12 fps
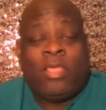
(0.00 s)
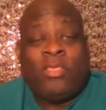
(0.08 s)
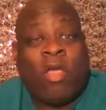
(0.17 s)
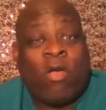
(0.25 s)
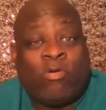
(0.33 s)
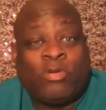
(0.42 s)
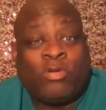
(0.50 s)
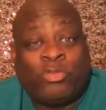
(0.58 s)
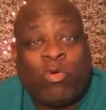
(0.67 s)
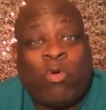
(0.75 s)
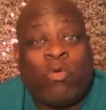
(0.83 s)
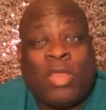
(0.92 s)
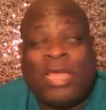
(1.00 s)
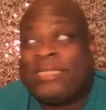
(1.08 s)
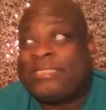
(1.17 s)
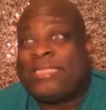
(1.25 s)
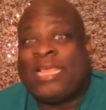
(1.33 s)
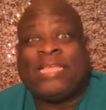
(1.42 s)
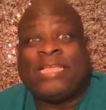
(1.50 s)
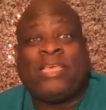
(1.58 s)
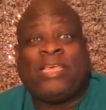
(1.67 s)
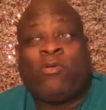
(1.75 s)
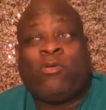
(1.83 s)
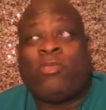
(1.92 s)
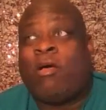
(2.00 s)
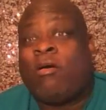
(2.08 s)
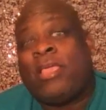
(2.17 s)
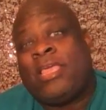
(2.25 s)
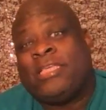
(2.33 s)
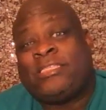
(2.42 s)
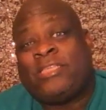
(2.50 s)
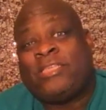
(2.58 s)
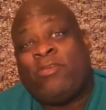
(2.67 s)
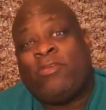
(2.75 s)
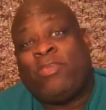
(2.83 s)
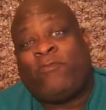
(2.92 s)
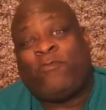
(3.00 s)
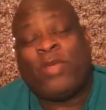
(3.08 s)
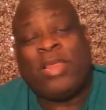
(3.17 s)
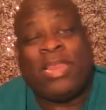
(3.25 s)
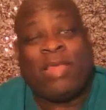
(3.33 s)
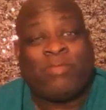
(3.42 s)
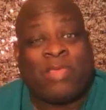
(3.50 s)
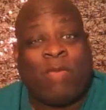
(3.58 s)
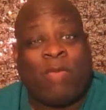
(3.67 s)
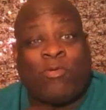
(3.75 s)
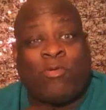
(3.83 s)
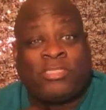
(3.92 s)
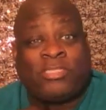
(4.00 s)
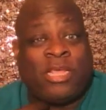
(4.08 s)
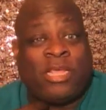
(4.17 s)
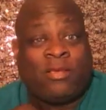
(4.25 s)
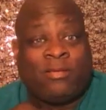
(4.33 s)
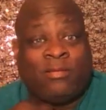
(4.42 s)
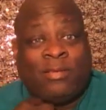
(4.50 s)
Y'all gonna troll us and tell y'all can get Sonya freed up to come on the show.